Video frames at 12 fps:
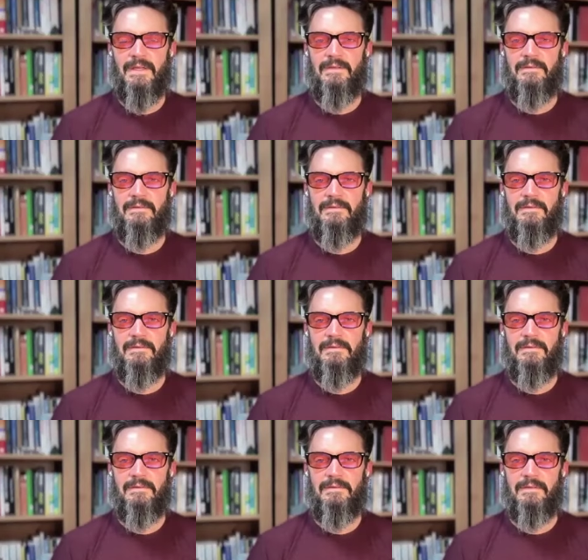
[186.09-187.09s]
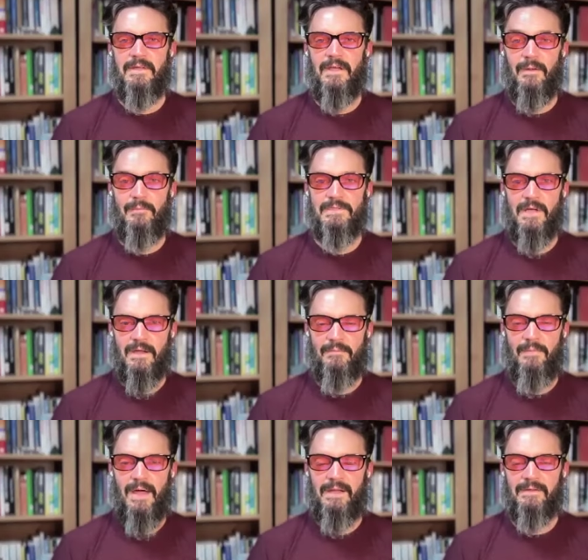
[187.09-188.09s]
that comes
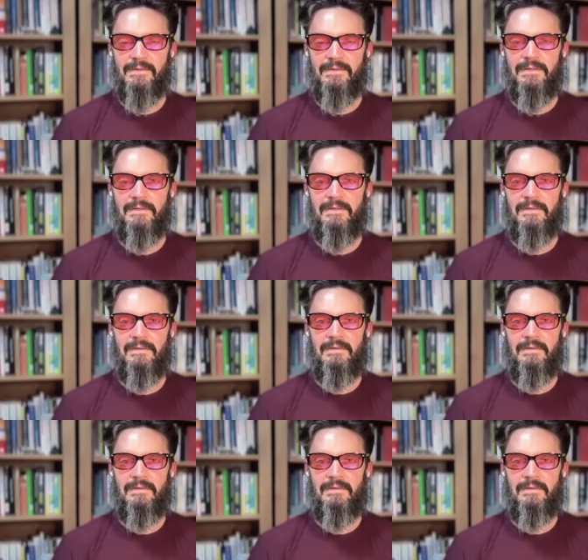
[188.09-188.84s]
automatically.